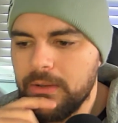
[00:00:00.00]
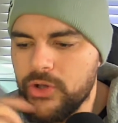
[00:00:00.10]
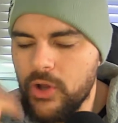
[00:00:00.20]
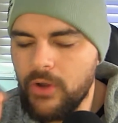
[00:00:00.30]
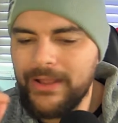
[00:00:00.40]

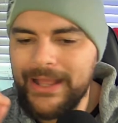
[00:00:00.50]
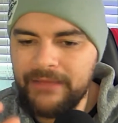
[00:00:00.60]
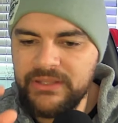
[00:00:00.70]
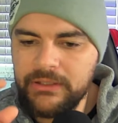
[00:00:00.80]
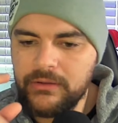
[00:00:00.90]
Not
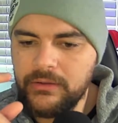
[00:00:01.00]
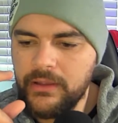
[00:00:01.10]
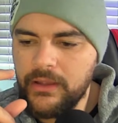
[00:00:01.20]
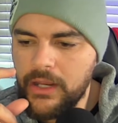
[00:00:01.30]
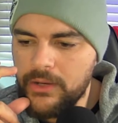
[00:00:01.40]
having
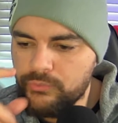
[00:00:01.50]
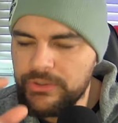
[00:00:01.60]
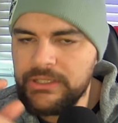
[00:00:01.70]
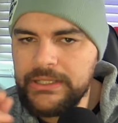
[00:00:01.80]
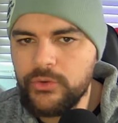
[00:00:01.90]
a
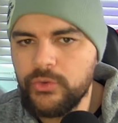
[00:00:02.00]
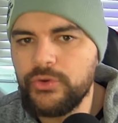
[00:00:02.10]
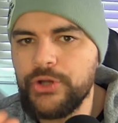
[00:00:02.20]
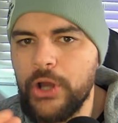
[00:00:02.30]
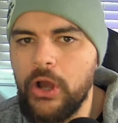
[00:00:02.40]
really
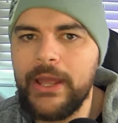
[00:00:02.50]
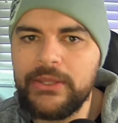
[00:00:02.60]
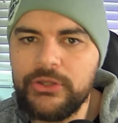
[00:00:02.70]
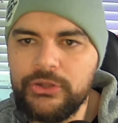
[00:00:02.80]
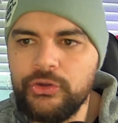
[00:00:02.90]
good
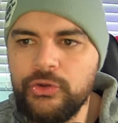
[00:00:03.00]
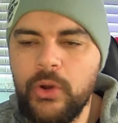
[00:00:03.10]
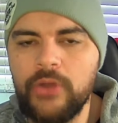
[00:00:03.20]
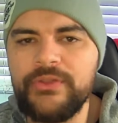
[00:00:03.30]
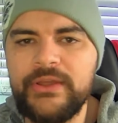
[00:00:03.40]

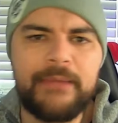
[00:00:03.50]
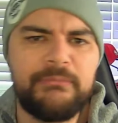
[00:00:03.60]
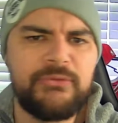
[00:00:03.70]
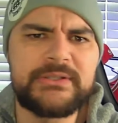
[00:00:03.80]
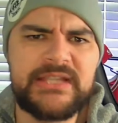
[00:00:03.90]
IQ on the
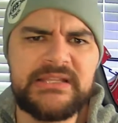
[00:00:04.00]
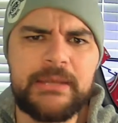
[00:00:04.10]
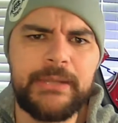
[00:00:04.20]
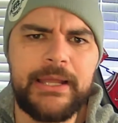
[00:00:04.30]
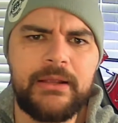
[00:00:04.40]
game. Not saying
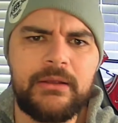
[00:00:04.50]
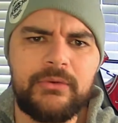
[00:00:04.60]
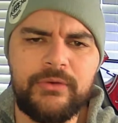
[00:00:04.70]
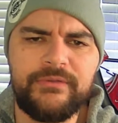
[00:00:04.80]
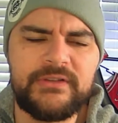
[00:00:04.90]
that Blake
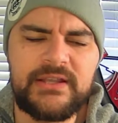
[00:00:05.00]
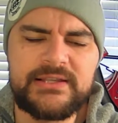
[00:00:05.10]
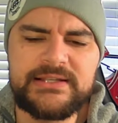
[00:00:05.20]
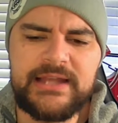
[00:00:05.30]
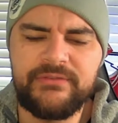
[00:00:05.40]
Griffin
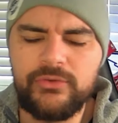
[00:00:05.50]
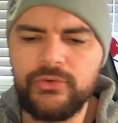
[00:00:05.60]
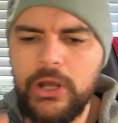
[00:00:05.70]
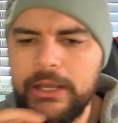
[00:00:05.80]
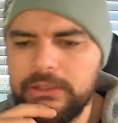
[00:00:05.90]
doesn't have a
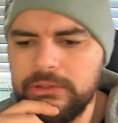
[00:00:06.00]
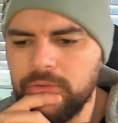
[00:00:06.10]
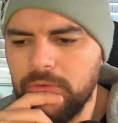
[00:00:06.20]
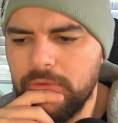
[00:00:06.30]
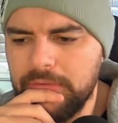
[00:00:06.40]
good
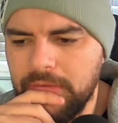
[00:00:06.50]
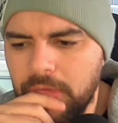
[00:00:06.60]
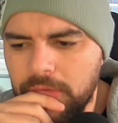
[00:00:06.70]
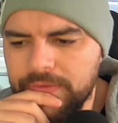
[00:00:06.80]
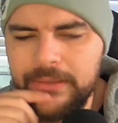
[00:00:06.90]
IQ
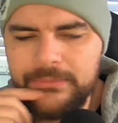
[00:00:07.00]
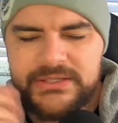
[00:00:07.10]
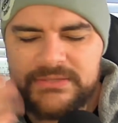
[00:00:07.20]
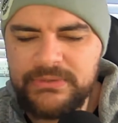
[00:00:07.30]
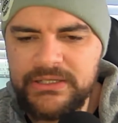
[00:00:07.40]
on the game.
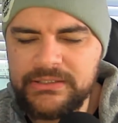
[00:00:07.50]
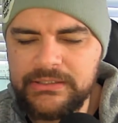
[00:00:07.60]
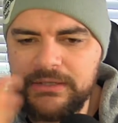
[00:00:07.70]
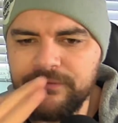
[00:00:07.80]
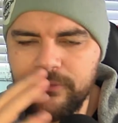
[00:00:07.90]
He's been in the
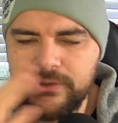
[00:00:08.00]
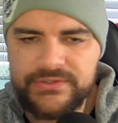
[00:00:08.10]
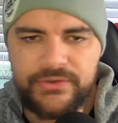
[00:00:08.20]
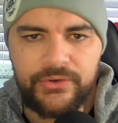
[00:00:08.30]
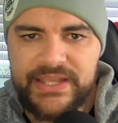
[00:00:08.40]
league for
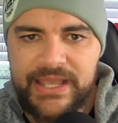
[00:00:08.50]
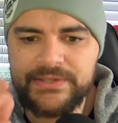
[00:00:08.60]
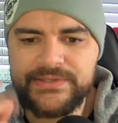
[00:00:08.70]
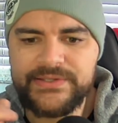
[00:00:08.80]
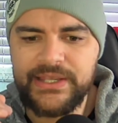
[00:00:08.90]
as long as he
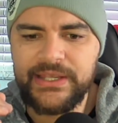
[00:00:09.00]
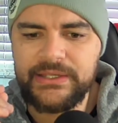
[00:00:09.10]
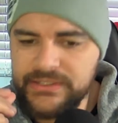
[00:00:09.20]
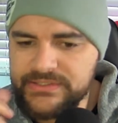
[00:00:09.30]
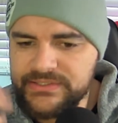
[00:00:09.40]
has,
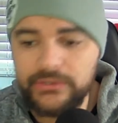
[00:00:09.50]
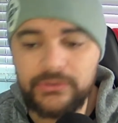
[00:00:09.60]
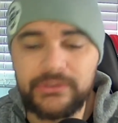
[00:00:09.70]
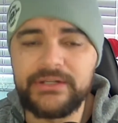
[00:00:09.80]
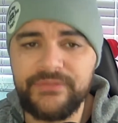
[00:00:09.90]
and he's
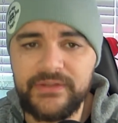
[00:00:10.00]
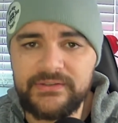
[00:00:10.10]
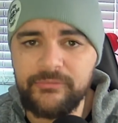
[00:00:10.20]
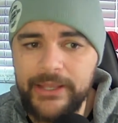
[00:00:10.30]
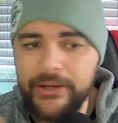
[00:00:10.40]
still an
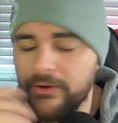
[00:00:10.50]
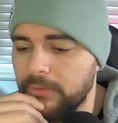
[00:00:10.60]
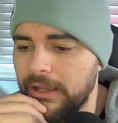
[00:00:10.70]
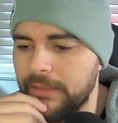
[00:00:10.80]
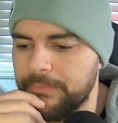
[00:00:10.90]
effective player,
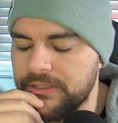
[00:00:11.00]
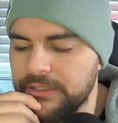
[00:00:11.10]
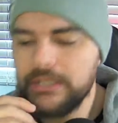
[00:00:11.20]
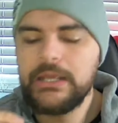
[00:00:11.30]
in my opinion.